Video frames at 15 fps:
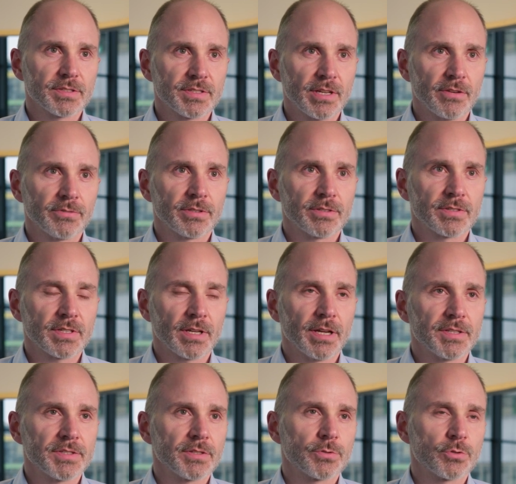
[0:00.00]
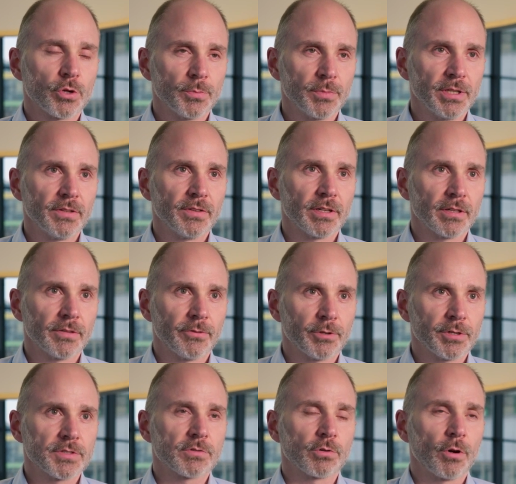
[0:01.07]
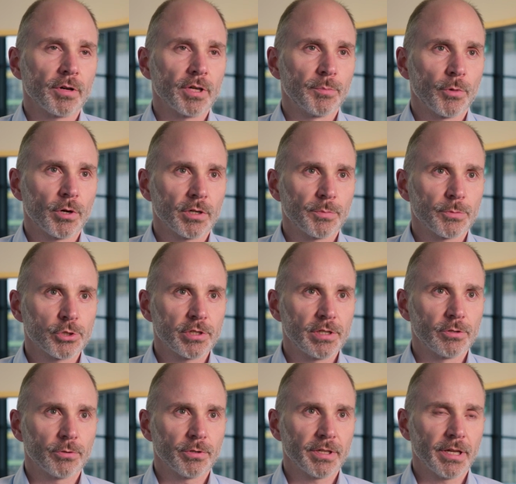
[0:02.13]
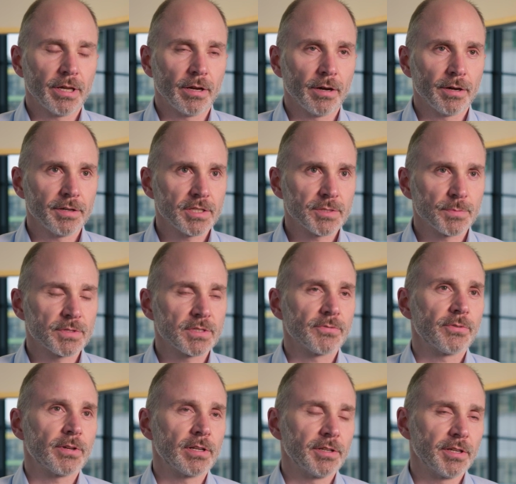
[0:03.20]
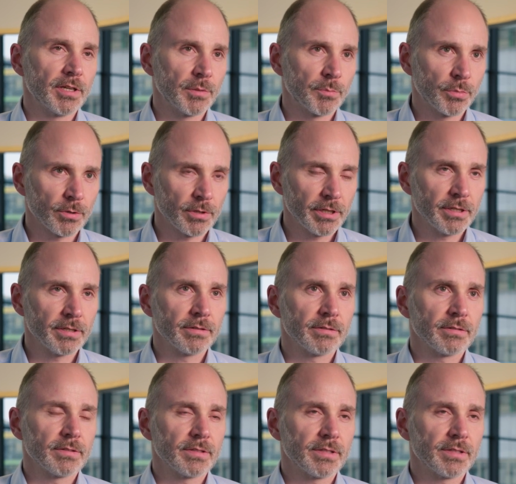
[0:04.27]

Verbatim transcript: 7 sites in Germany that are very strong in modern machine learning AI, specifically in Berlin,